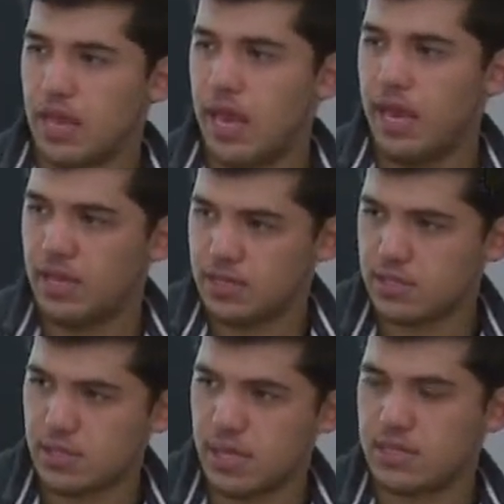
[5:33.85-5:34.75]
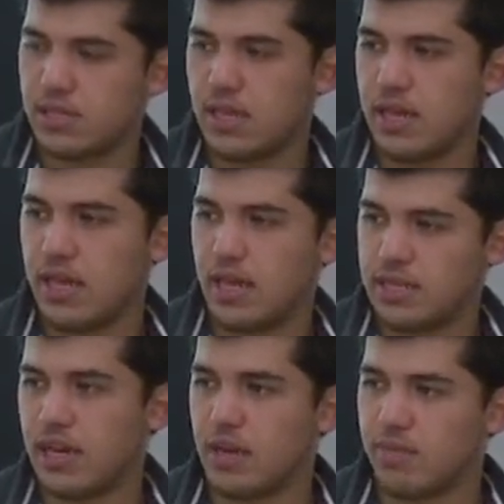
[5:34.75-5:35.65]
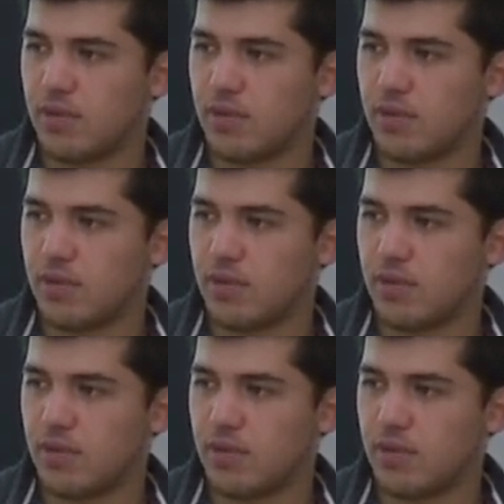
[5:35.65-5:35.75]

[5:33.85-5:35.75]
a type?